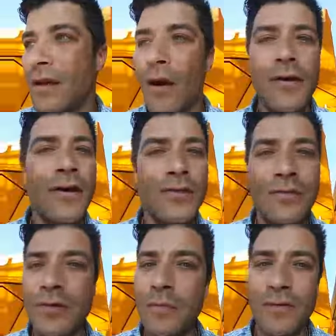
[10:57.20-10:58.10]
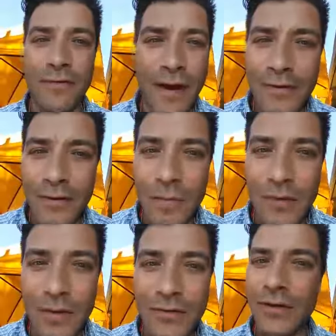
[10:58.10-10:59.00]
Our country wouldn't have been founded if
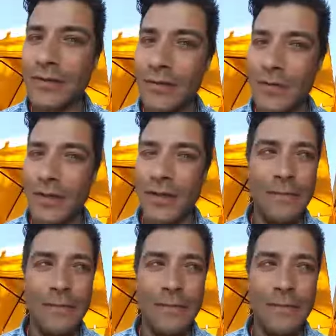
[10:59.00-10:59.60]
people didn't trust nobody.